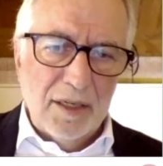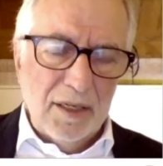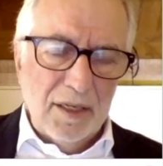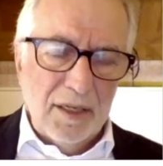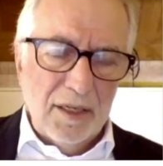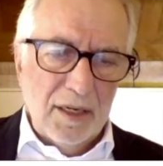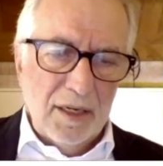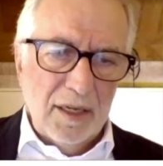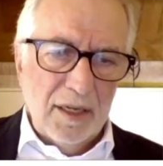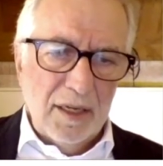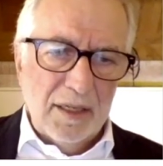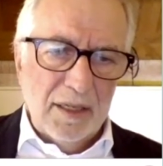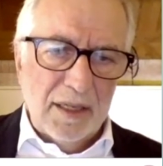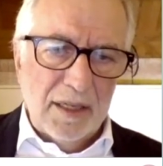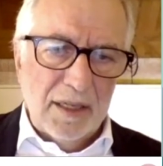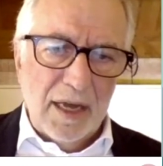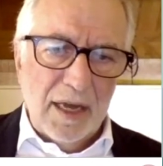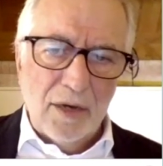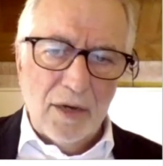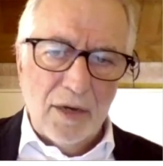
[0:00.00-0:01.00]
in the
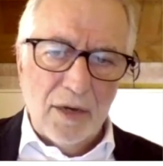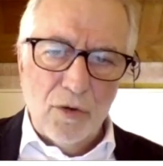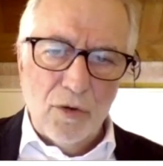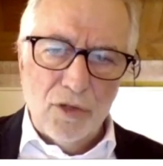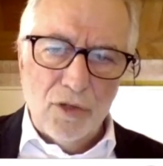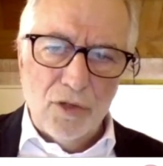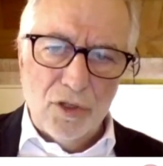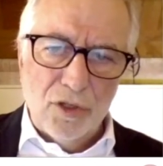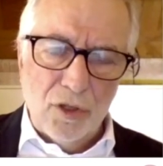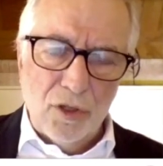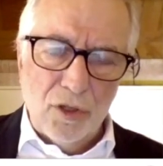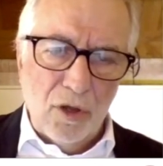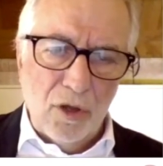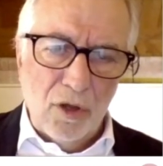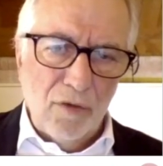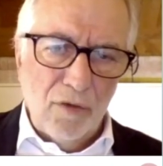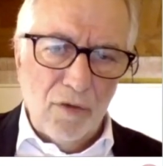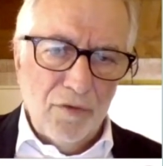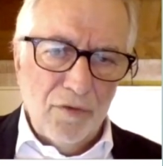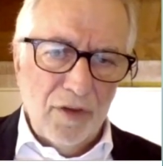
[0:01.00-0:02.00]
diagnosis
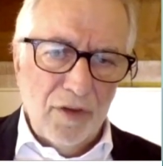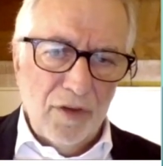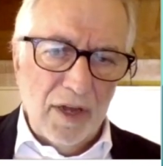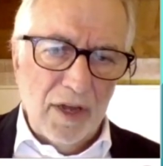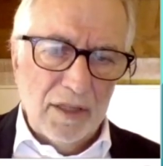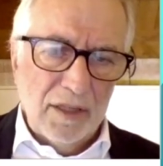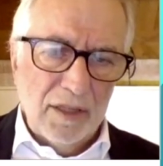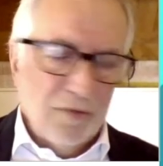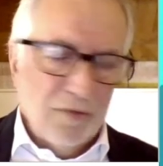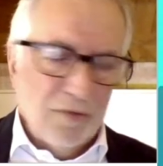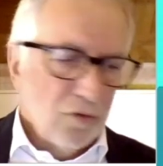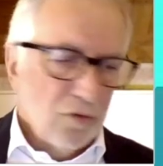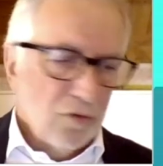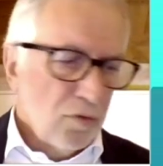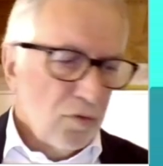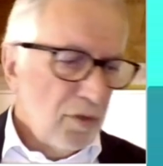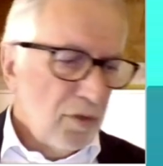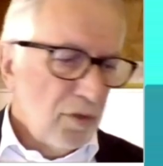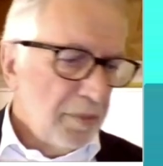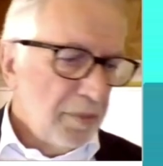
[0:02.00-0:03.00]
of
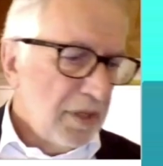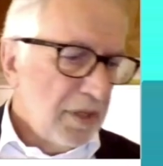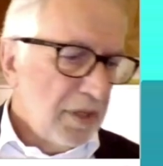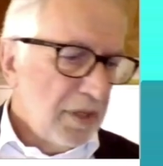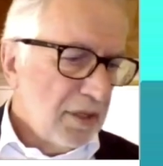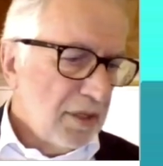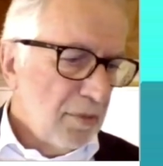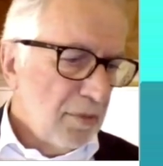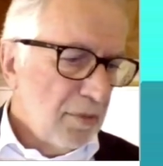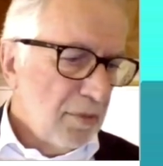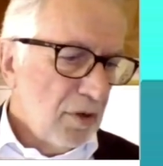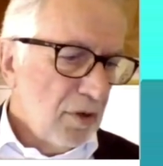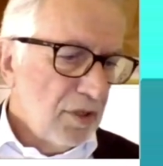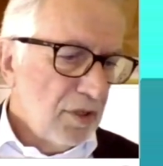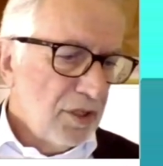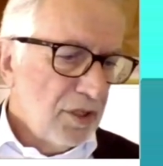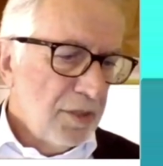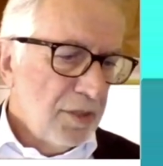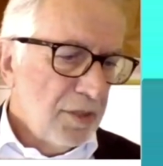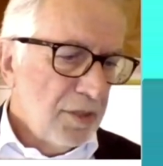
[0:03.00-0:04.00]
antiphospholipid antibodies.